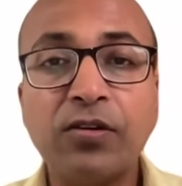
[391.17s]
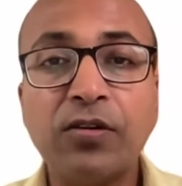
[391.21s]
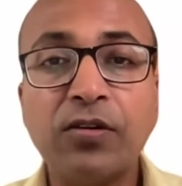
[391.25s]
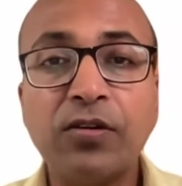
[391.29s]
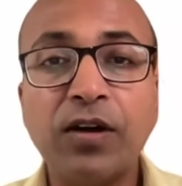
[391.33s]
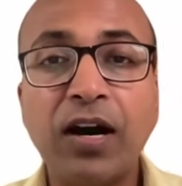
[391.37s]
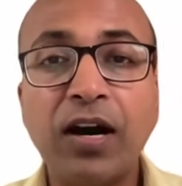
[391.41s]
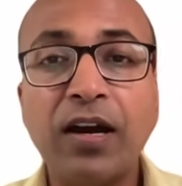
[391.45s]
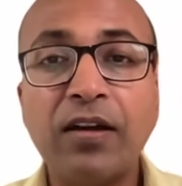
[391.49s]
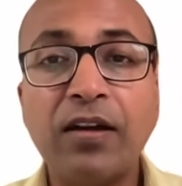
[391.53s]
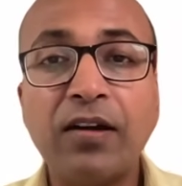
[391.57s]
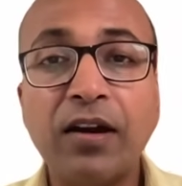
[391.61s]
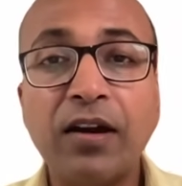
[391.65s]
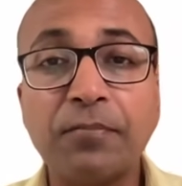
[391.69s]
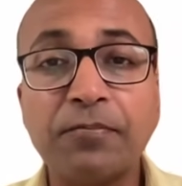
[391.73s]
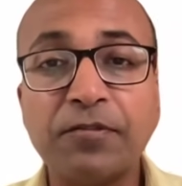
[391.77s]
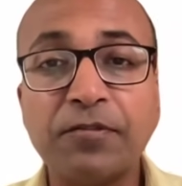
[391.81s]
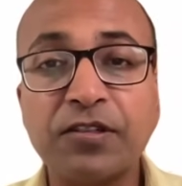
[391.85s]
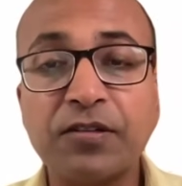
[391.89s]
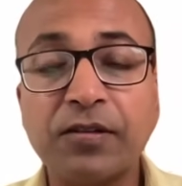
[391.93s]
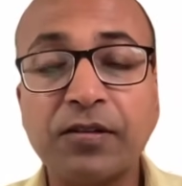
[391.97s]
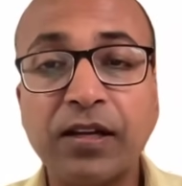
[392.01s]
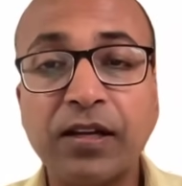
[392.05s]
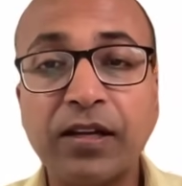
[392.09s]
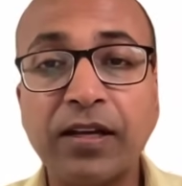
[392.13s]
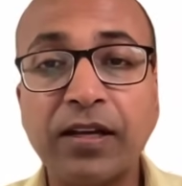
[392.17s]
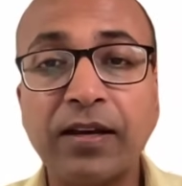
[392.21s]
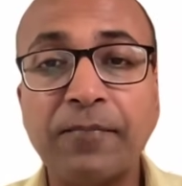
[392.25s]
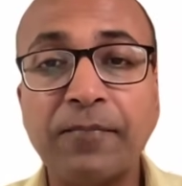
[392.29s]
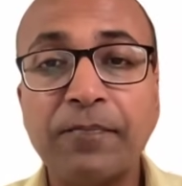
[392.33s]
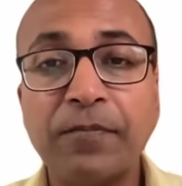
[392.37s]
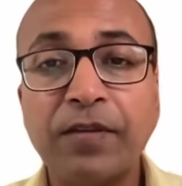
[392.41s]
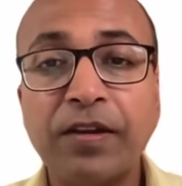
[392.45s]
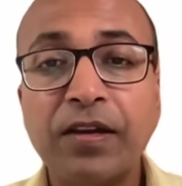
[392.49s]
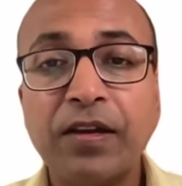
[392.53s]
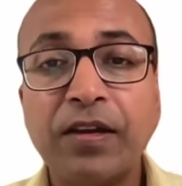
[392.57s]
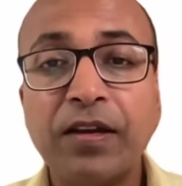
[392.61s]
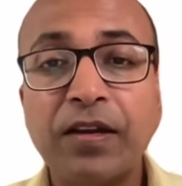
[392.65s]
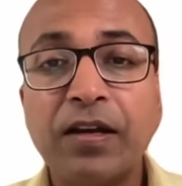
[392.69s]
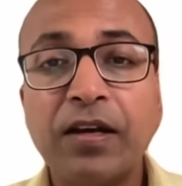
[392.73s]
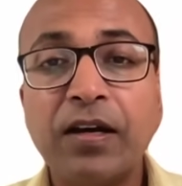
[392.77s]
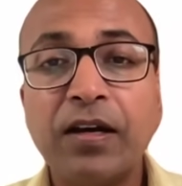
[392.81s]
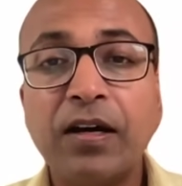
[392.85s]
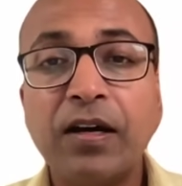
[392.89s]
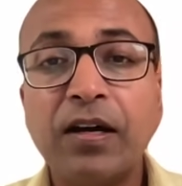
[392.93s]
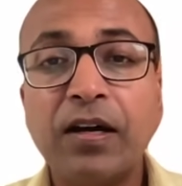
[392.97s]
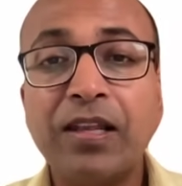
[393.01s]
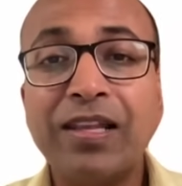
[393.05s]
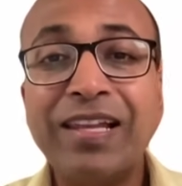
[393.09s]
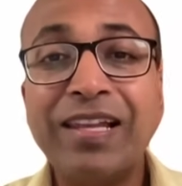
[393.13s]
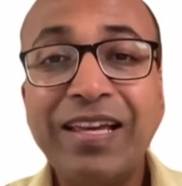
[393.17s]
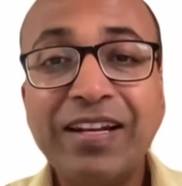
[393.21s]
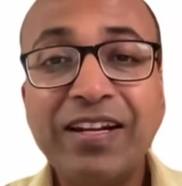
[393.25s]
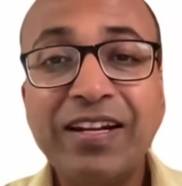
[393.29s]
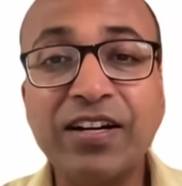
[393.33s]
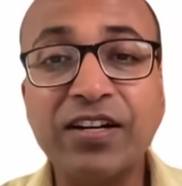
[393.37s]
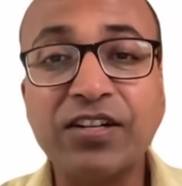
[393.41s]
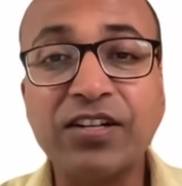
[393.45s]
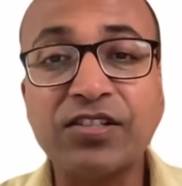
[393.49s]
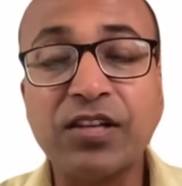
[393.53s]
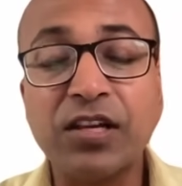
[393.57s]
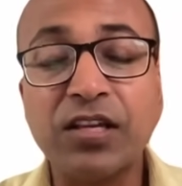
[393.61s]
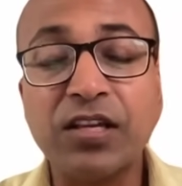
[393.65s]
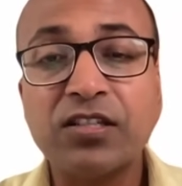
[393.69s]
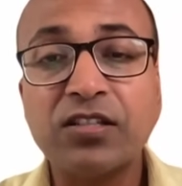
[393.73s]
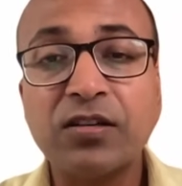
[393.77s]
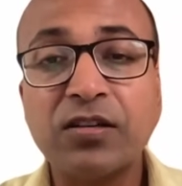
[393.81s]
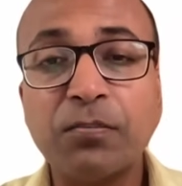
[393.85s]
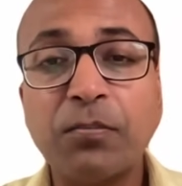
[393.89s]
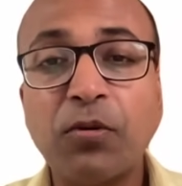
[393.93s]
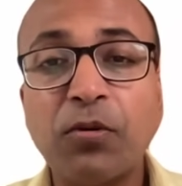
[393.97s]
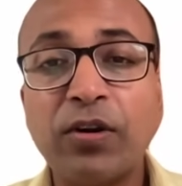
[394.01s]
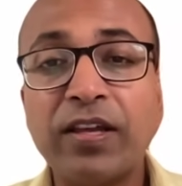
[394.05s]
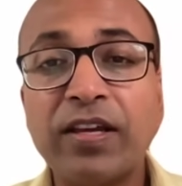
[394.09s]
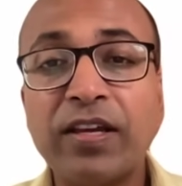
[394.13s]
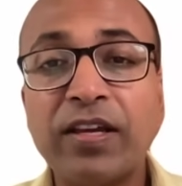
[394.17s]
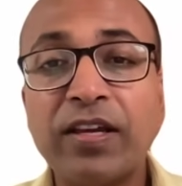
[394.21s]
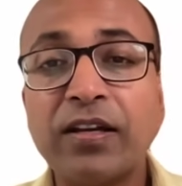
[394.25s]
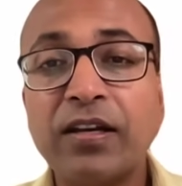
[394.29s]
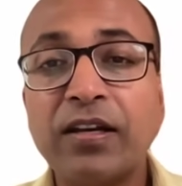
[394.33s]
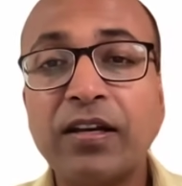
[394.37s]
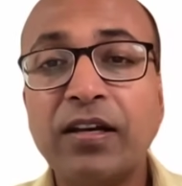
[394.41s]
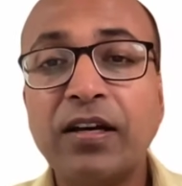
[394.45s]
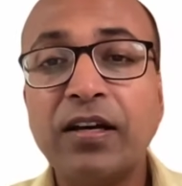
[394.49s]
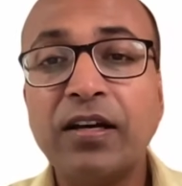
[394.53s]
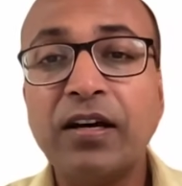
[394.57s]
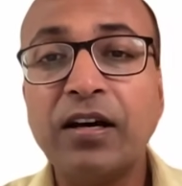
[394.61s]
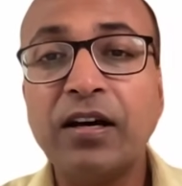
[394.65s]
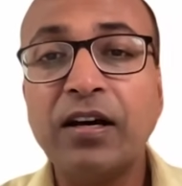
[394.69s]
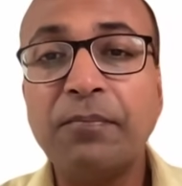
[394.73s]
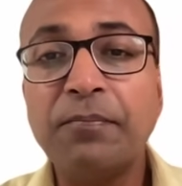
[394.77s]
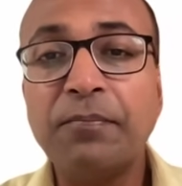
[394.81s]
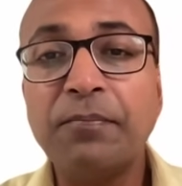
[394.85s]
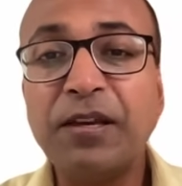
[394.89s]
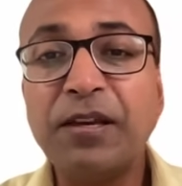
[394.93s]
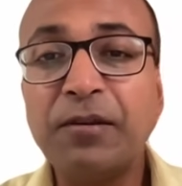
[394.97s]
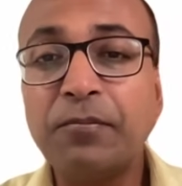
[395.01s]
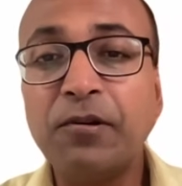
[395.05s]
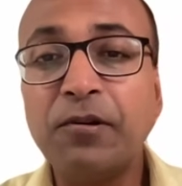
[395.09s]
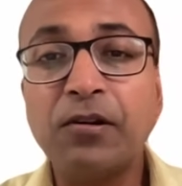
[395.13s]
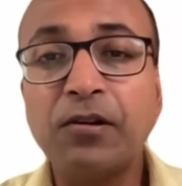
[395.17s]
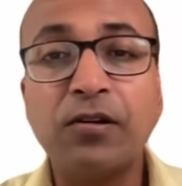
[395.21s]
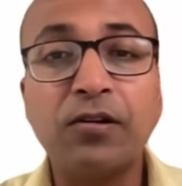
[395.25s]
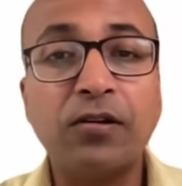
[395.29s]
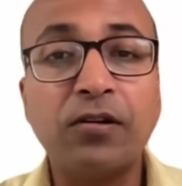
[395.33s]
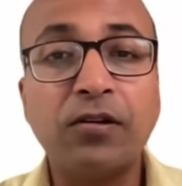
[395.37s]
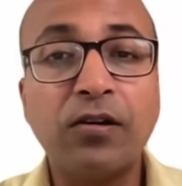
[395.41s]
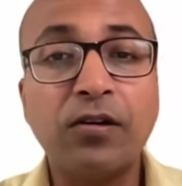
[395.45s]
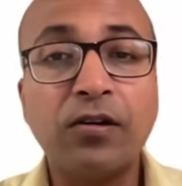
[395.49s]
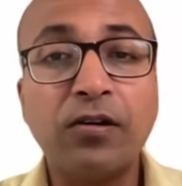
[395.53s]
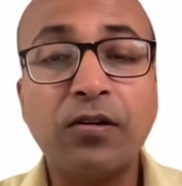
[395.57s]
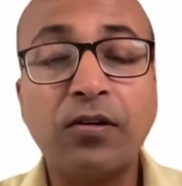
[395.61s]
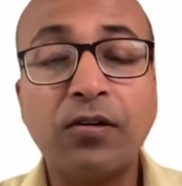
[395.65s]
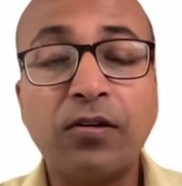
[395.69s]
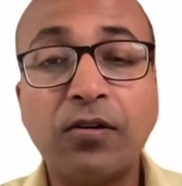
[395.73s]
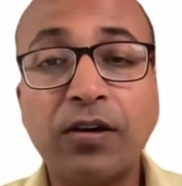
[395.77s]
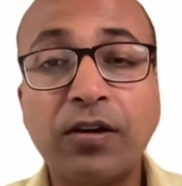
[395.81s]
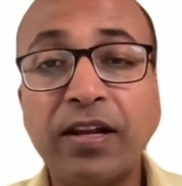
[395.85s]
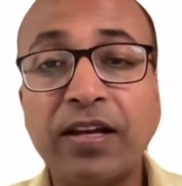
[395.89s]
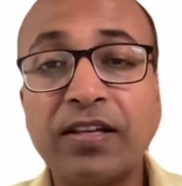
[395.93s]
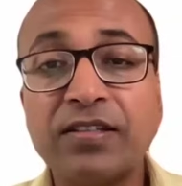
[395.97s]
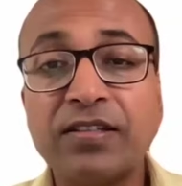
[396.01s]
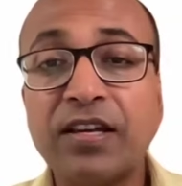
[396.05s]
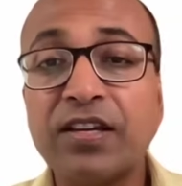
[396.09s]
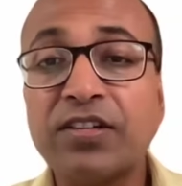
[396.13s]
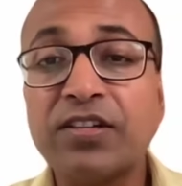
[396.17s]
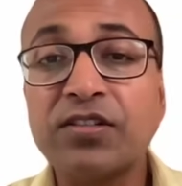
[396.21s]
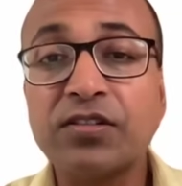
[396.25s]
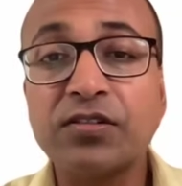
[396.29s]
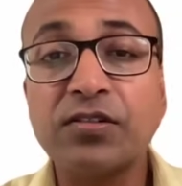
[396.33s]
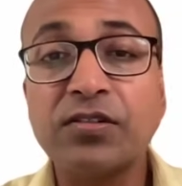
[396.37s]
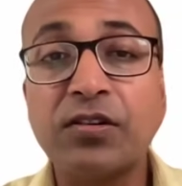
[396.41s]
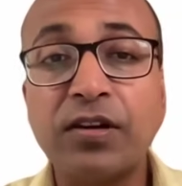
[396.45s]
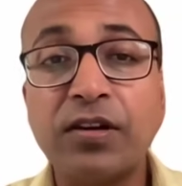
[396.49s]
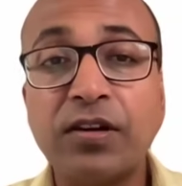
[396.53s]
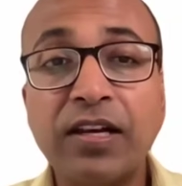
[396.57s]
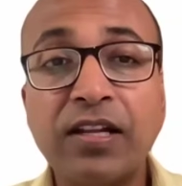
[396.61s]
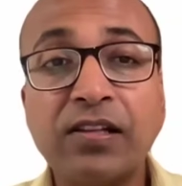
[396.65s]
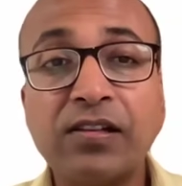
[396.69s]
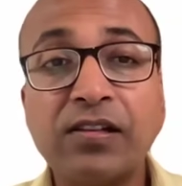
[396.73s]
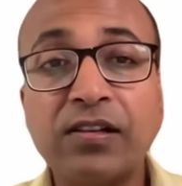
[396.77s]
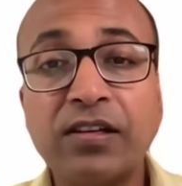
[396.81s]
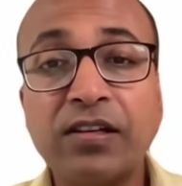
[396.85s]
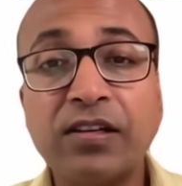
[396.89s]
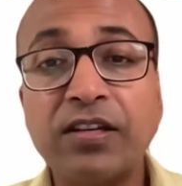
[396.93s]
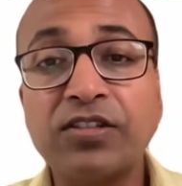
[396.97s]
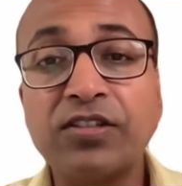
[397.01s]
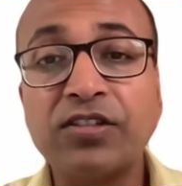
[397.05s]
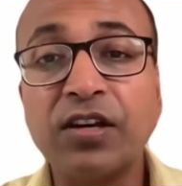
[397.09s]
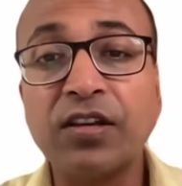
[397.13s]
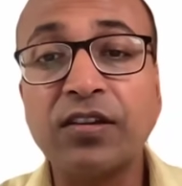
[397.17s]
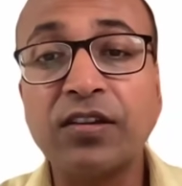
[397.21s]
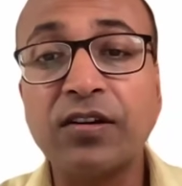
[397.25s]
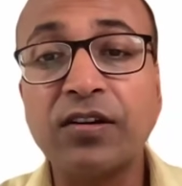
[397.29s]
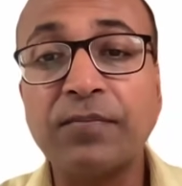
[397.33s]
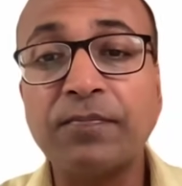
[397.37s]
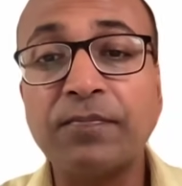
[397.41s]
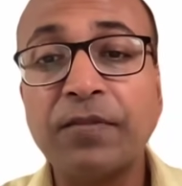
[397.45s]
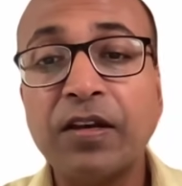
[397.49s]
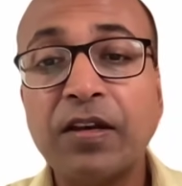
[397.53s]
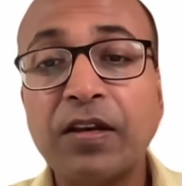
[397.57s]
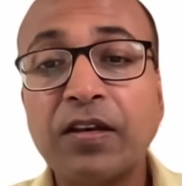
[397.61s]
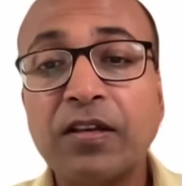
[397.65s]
higher ups, like leaders supporting people or organizations or each other.